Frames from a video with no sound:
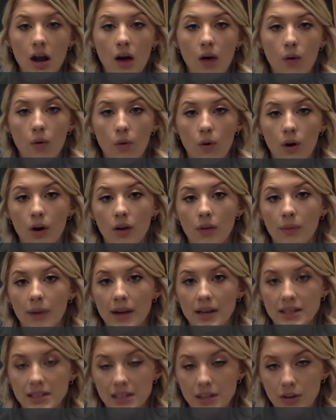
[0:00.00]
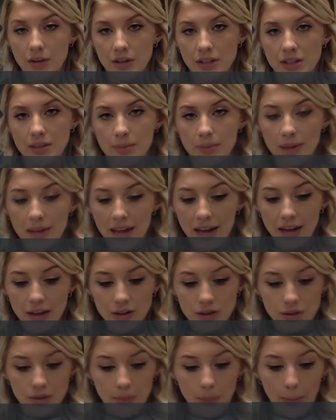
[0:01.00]
or by decreasing
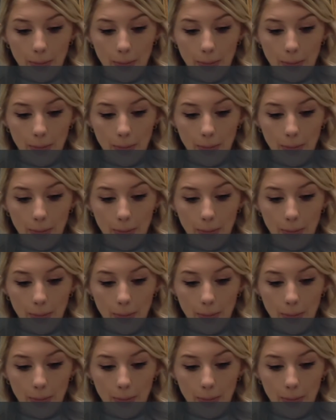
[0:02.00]
pH.